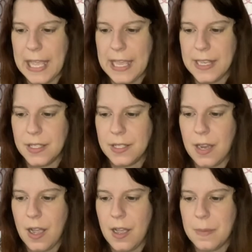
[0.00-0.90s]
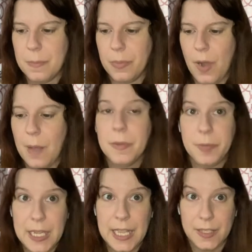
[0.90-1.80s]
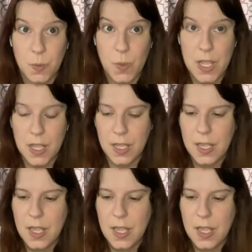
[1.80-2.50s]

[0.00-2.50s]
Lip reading: it probably next week.